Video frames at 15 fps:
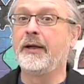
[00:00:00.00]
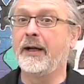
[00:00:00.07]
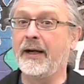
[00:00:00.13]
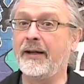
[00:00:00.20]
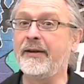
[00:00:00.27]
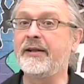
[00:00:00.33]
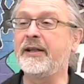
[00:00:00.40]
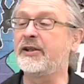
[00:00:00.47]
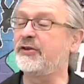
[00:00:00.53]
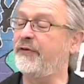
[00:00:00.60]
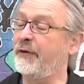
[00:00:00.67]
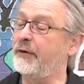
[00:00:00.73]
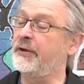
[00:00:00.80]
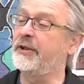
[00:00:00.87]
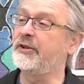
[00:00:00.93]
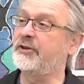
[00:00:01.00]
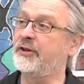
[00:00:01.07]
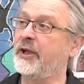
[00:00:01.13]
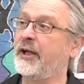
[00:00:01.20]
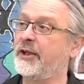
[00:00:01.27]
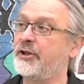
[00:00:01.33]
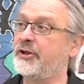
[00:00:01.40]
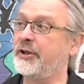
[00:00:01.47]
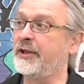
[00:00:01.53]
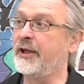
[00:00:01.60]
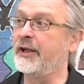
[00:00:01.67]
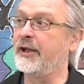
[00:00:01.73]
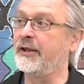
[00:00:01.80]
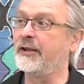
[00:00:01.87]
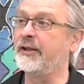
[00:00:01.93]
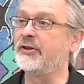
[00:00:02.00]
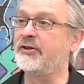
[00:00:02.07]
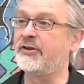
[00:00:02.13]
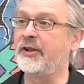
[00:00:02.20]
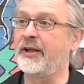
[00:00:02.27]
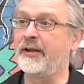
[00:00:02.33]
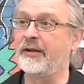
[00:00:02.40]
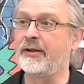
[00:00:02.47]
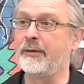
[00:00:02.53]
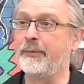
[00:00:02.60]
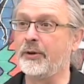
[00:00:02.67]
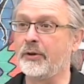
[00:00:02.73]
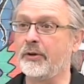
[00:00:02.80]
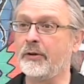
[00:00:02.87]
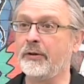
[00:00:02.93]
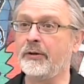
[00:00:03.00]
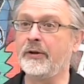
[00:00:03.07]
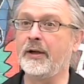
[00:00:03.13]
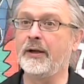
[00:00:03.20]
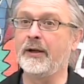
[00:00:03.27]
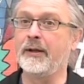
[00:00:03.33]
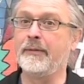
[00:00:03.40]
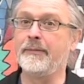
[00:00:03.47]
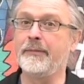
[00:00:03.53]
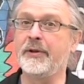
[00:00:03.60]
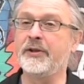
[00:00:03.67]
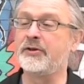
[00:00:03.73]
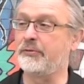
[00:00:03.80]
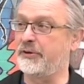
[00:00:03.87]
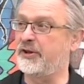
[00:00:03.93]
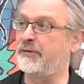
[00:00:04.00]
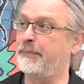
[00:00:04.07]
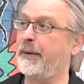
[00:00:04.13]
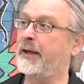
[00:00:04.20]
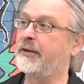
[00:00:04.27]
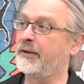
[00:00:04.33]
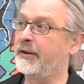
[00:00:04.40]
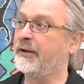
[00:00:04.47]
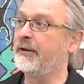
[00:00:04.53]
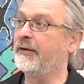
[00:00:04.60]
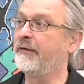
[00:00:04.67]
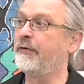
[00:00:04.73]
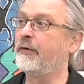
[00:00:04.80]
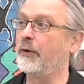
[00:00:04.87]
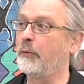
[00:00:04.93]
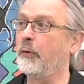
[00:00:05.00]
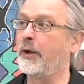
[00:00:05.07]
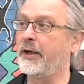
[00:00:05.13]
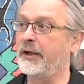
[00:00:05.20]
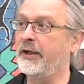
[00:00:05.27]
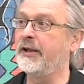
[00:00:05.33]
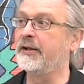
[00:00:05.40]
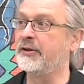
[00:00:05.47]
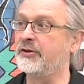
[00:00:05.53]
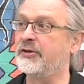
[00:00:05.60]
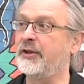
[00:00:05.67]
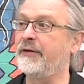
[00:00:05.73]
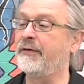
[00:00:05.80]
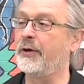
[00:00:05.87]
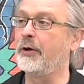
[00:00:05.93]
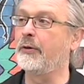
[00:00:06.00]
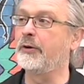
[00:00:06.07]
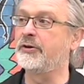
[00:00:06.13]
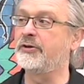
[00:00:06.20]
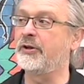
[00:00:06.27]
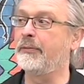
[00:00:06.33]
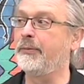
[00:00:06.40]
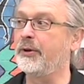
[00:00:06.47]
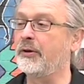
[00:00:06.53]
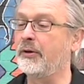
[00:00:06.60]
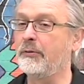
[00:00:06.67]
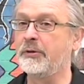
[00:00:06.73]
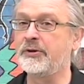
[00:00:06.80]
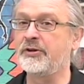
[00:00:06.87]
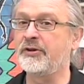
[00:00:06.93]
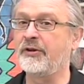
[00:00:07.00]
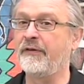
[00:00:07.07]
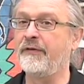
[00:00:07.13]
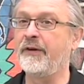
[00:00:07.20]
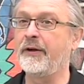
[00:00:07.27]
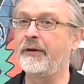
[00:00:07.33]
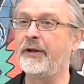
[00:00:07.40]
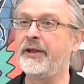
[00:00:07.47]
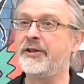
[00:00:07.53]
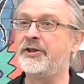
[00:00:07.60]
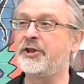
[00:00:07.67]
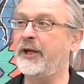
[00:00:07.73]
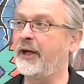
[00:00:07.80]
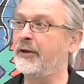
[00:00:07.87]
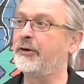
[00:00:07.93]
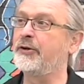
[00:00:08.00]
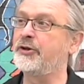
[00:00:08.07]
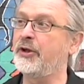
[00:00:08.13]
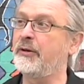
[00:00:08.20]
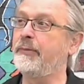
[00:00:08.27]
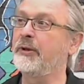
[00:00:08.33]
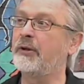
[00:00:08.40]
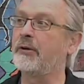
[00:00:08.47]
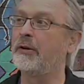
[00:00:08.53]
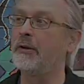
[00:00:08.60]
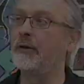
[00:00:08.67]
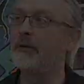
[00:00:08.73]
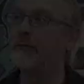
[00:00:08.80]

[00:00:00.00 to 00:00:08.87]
I think that's fairly astonishing, and it does say that the mural is respected for what it is, even though it's a mural which is a very challenging mural.